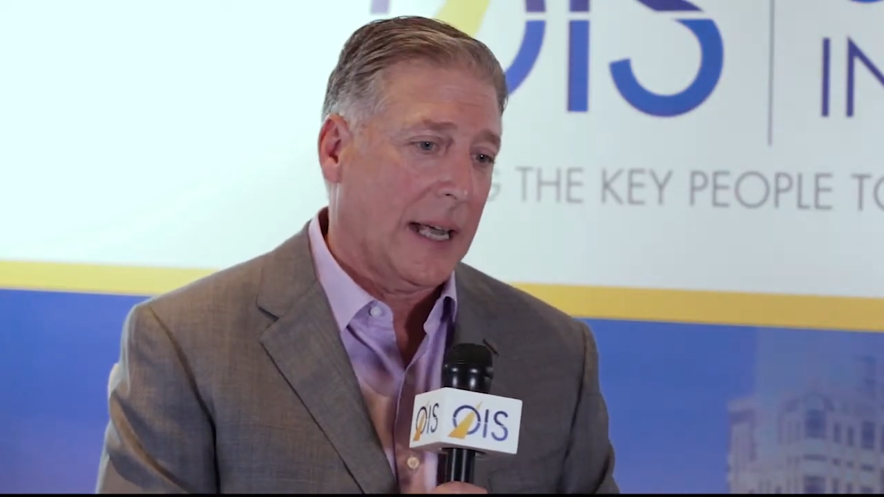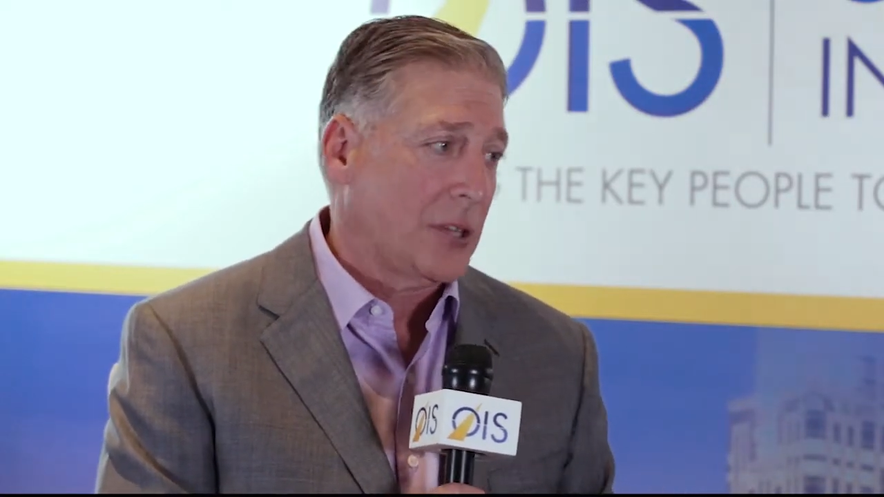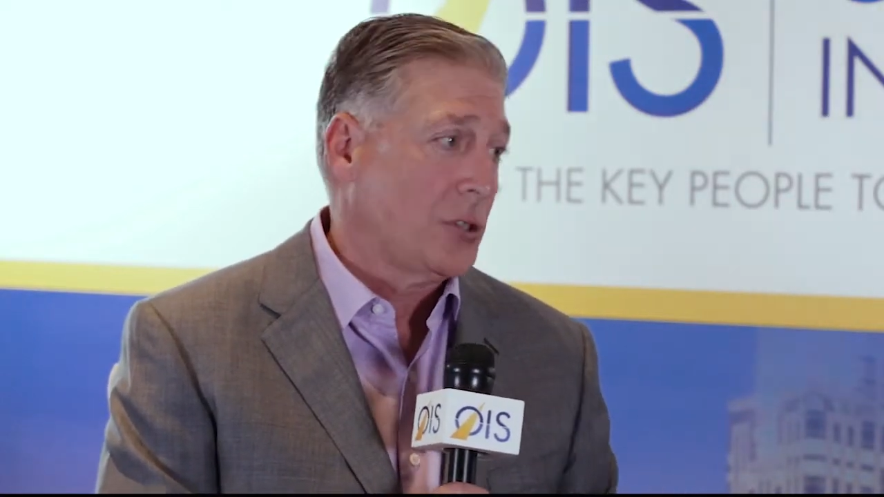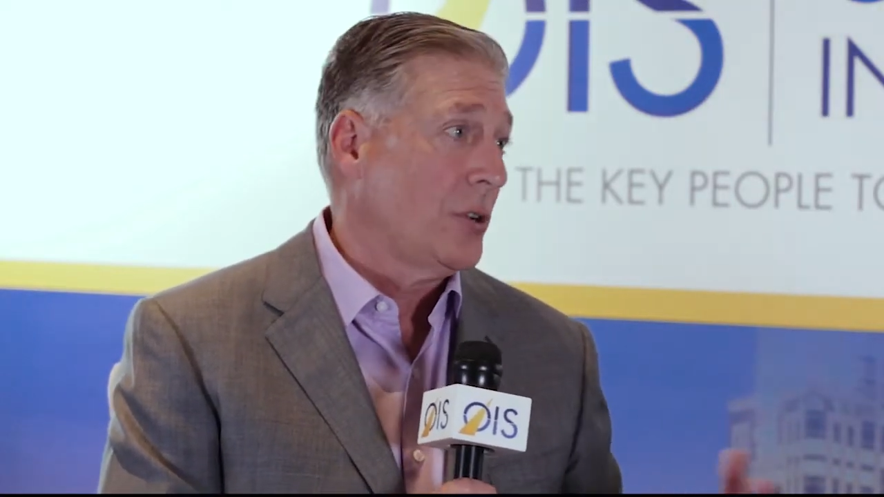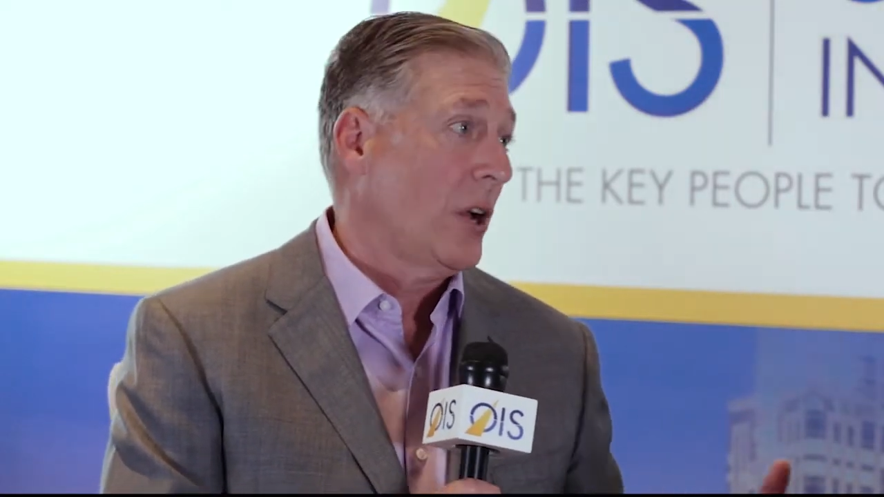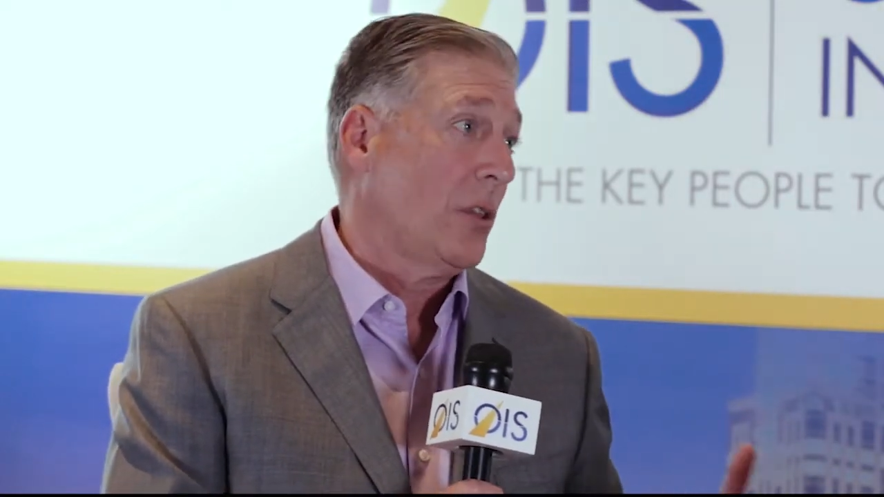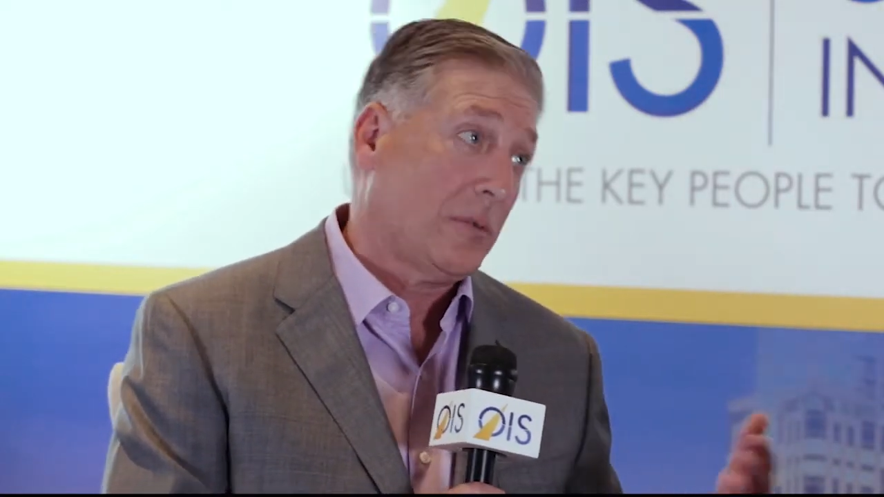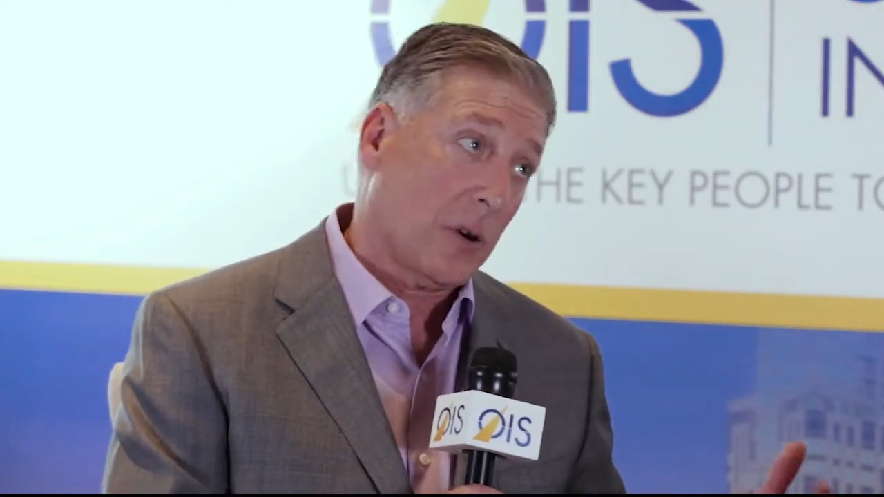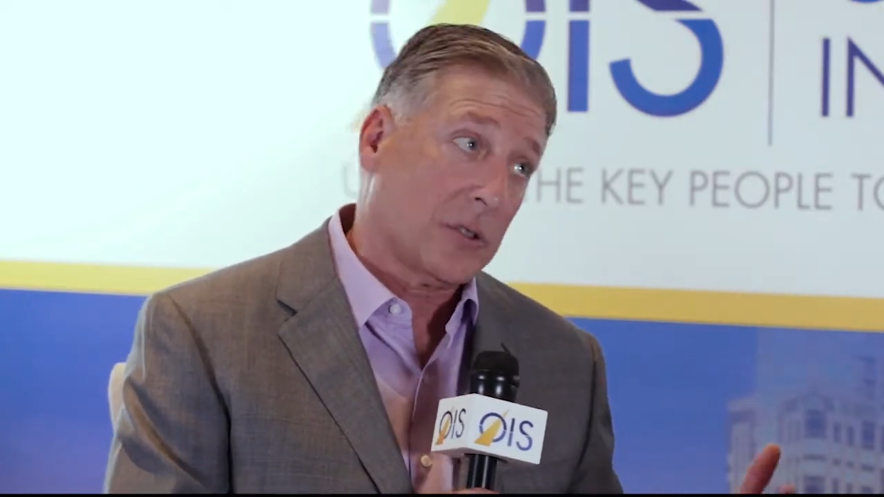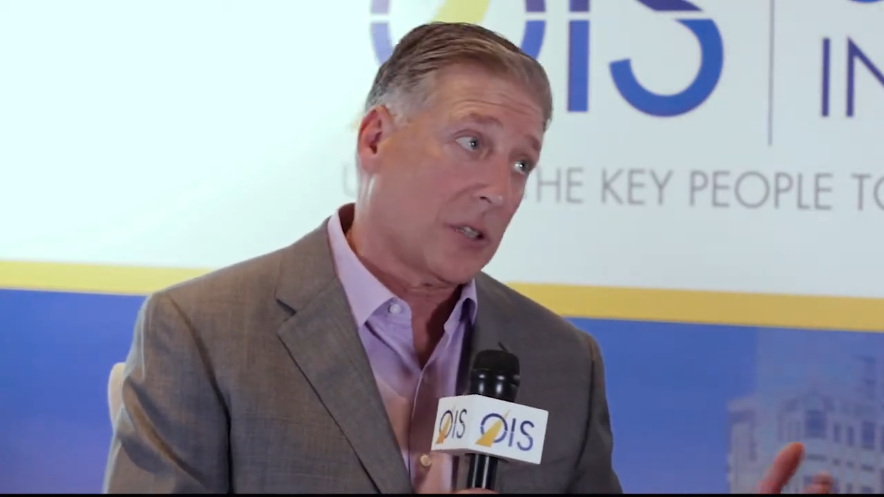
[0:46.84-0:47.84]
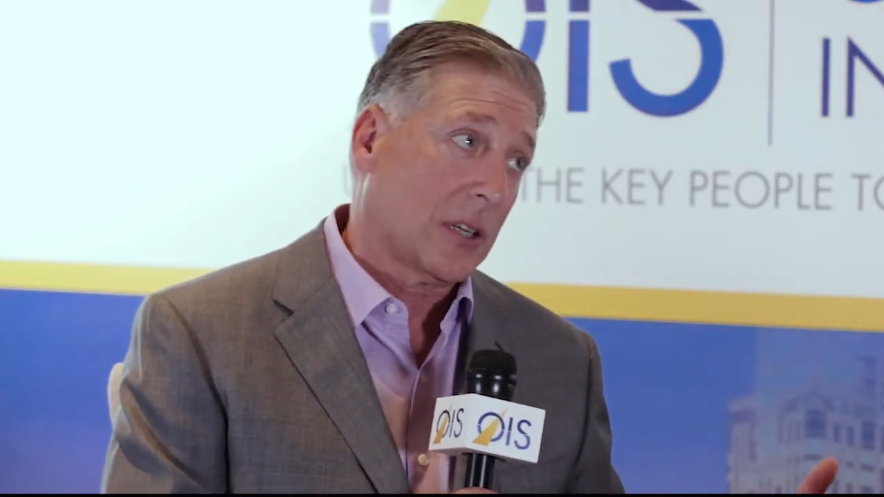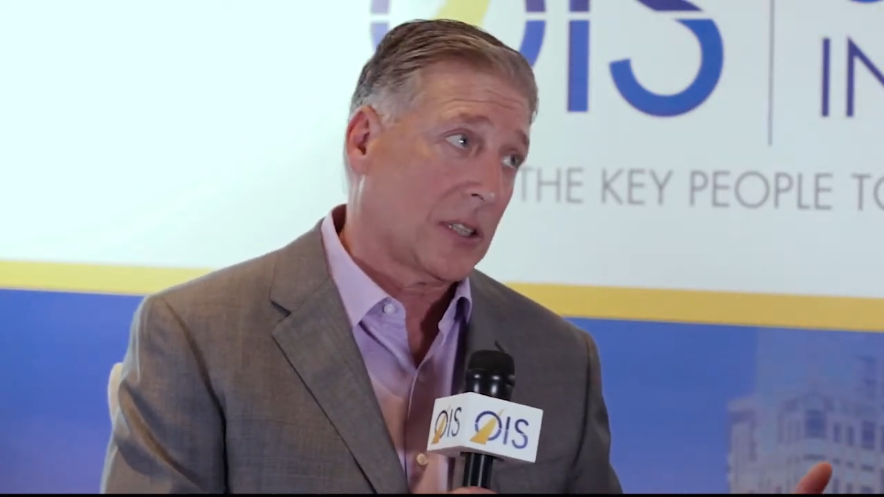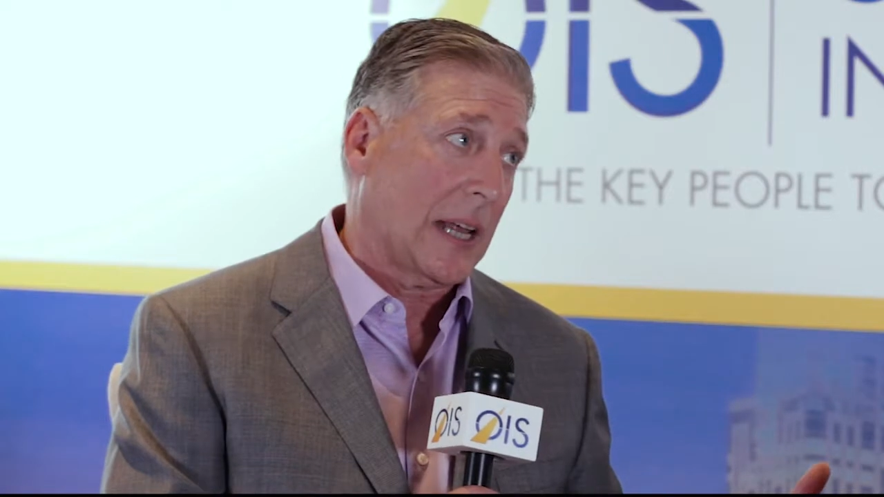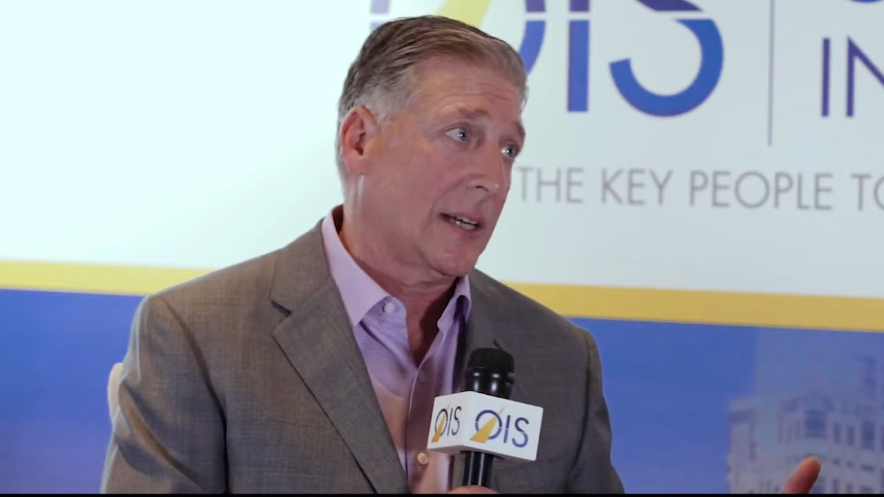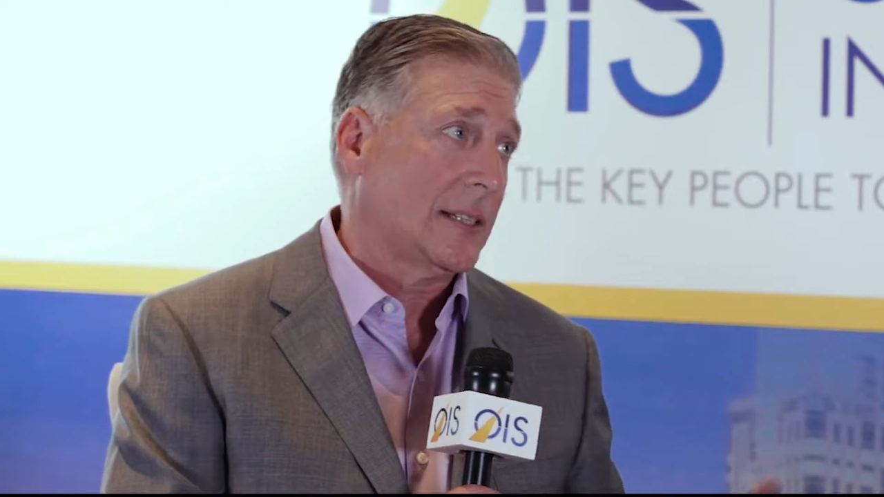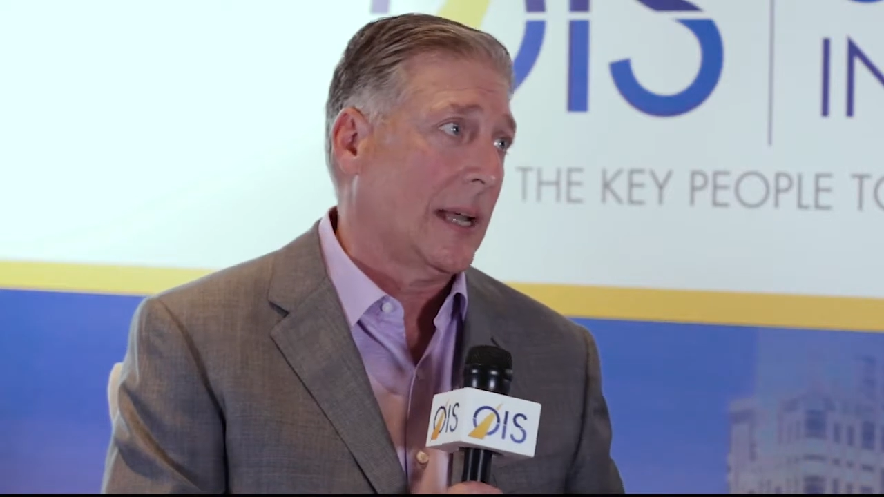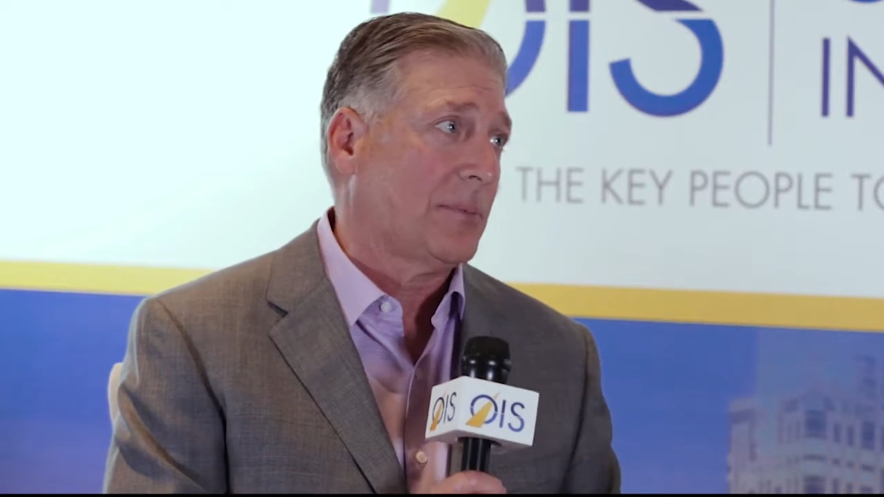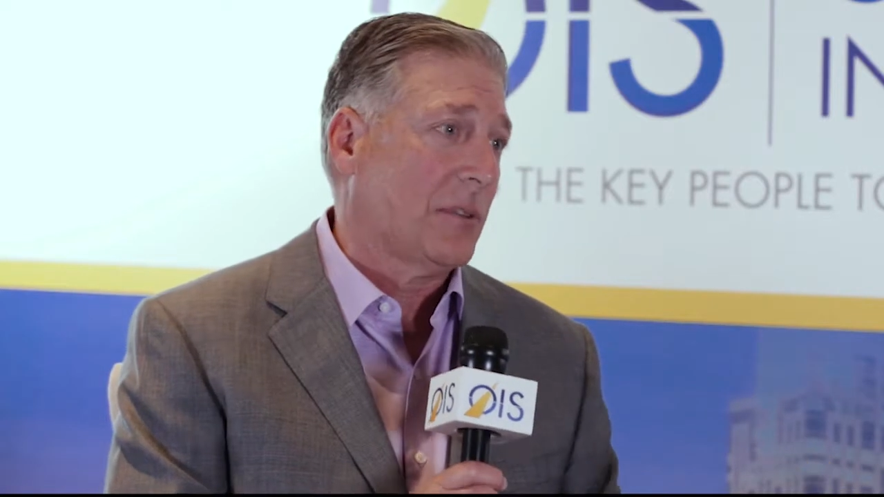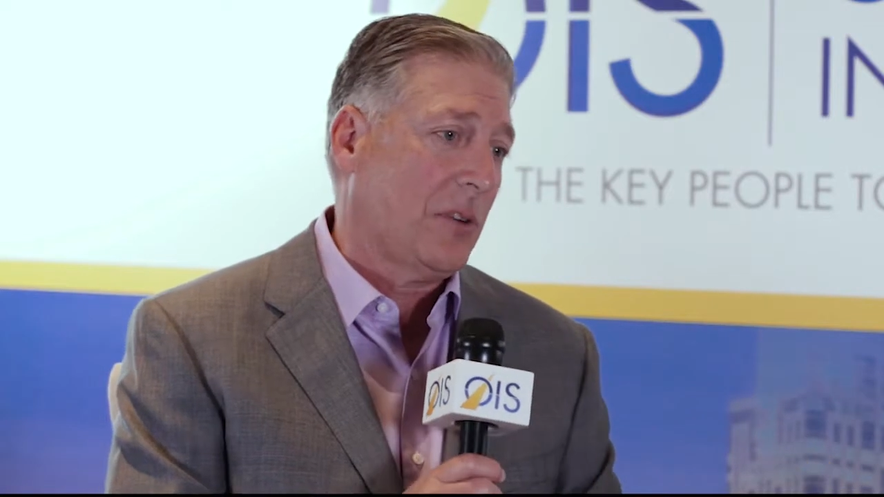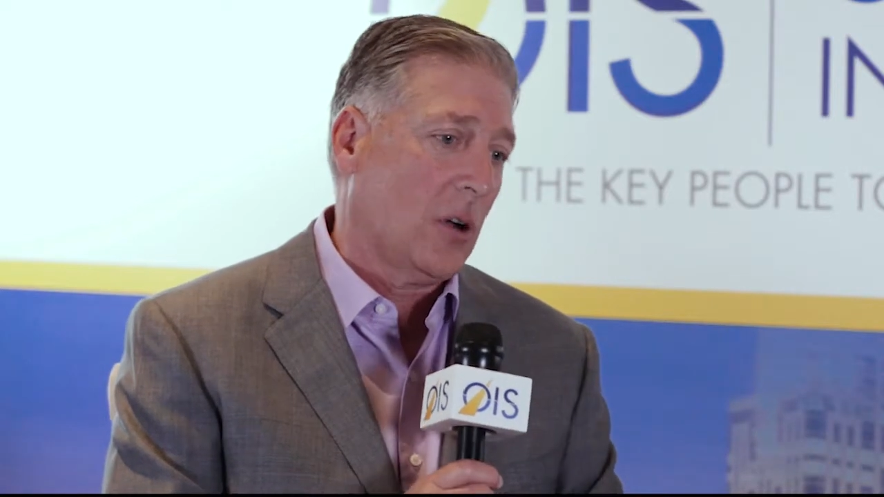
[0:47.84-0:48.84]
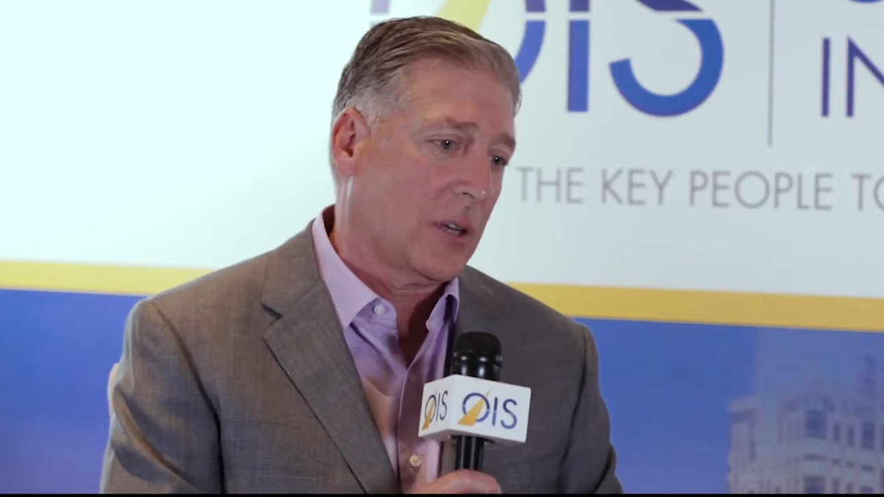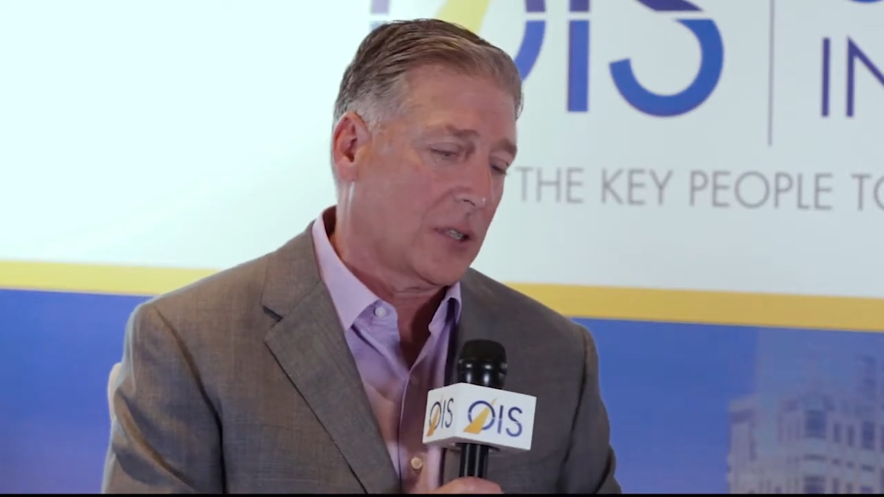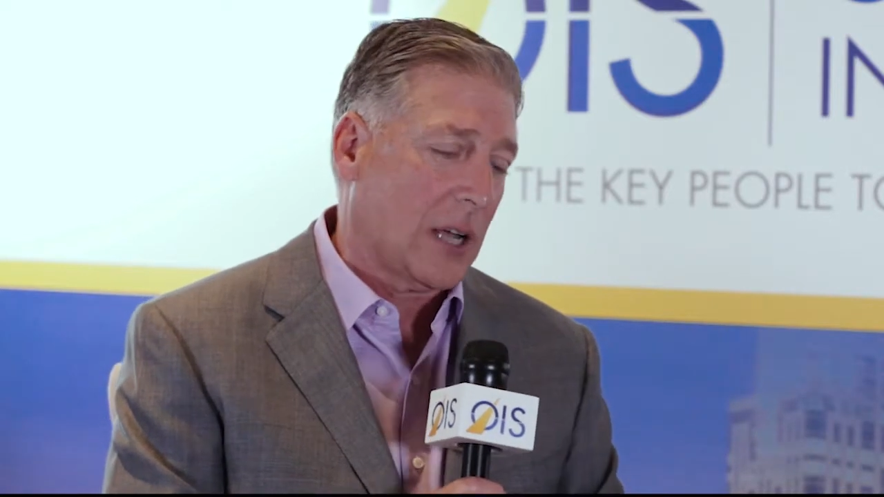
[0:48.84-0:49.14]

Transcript: As you know, the first extended depth of focus